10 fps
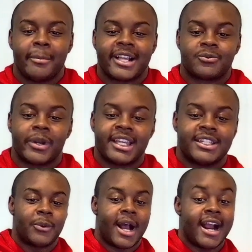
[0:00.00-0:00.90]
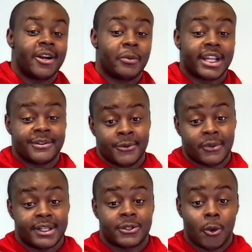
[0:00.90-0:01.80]
Because what you hired, what gets you
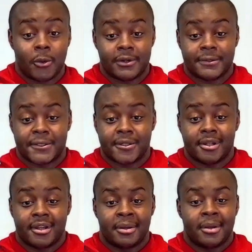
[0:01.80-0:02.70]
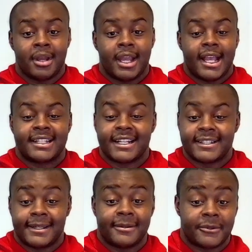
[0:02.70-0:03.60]
through these doors it's
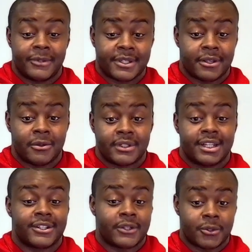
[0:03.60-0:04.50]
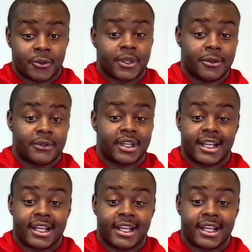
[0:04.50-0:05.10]
not your technical skills, it's your social skills.